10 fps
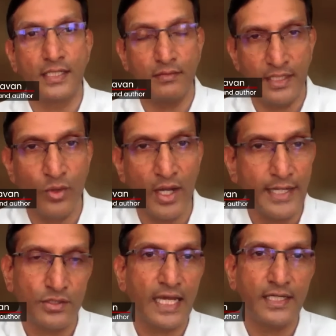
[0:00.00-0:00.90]

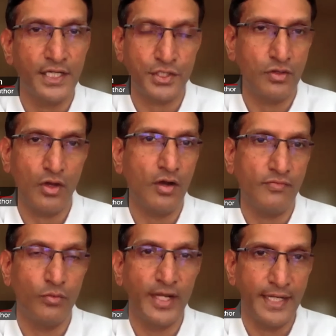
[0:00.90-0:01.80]
invite retaliation of
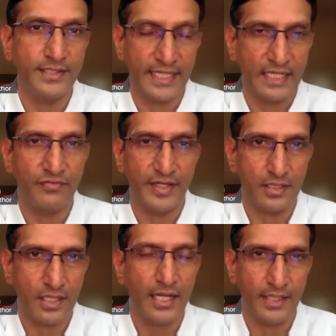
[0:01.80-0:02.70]
a very
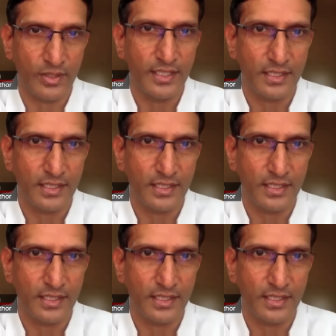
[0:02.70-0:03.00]
significant kind, right?